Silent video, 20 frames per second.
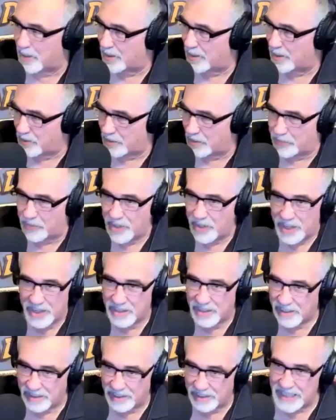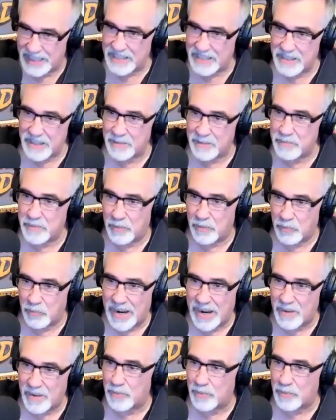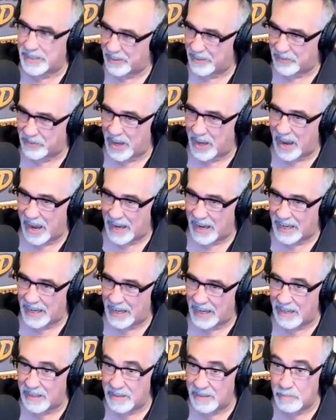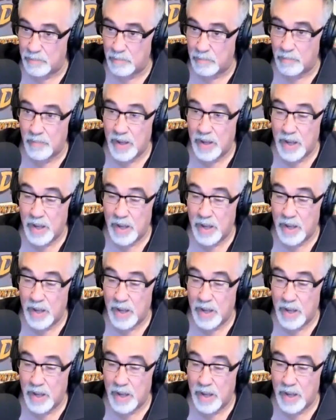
gonna just clean the ring with this guy, and